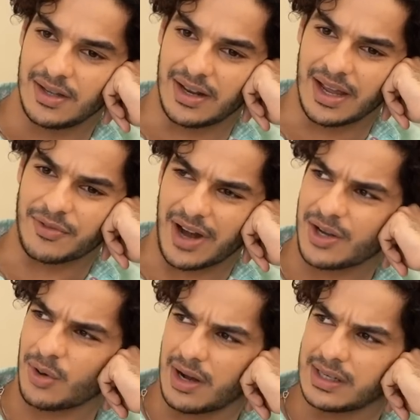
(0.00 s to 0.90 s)
Like, I've
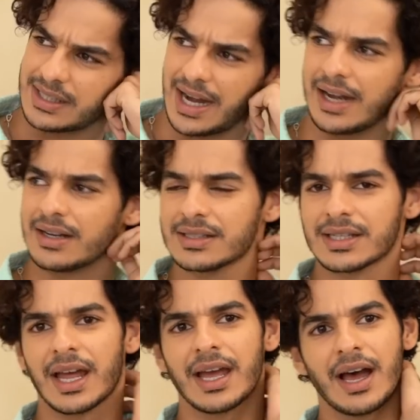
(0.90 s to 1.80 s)
tried to understand this,
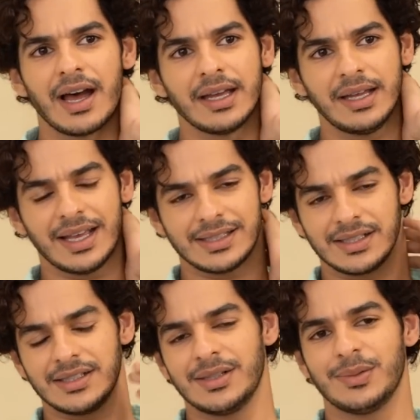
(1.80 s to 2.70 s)
and I, I as
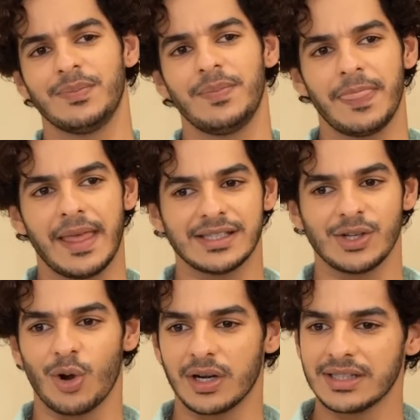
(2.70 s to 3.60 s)
a as an
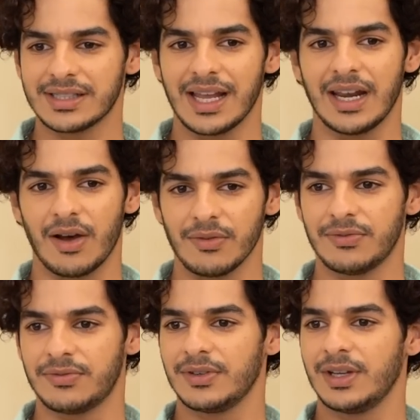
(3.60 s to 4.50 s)
audience, I love
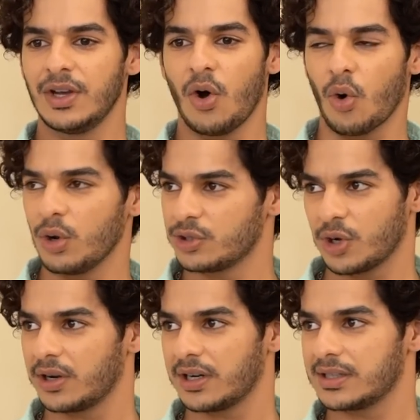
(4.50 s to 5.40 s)
all
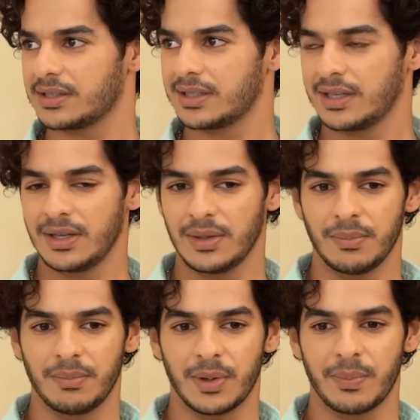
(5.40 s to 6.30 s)
genres.
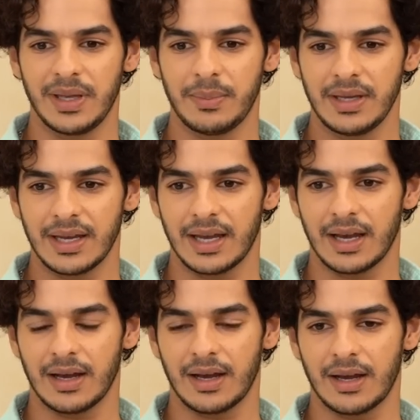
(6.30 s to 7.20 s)
But maybe, uh,
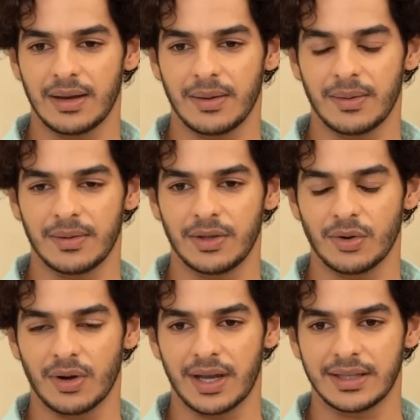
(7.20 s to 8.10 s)
you
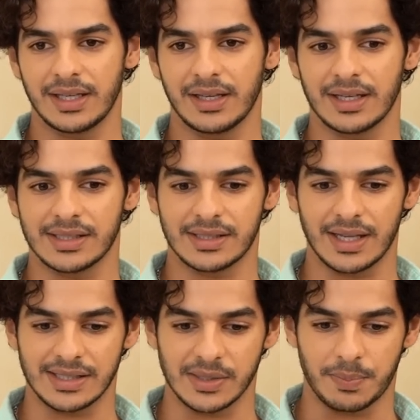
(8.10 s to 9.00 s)
know, I think as
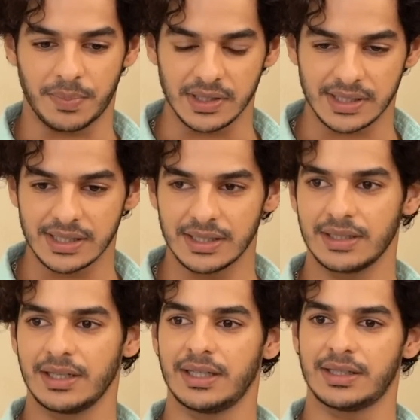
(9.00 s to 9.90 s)
as a
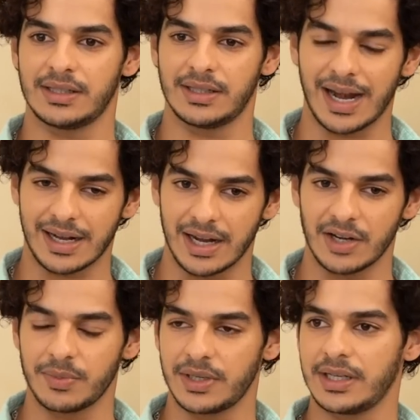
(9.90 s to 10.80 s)
person, it that kind
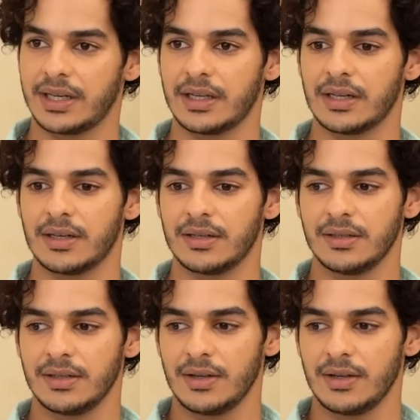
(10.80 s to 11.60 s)
of material.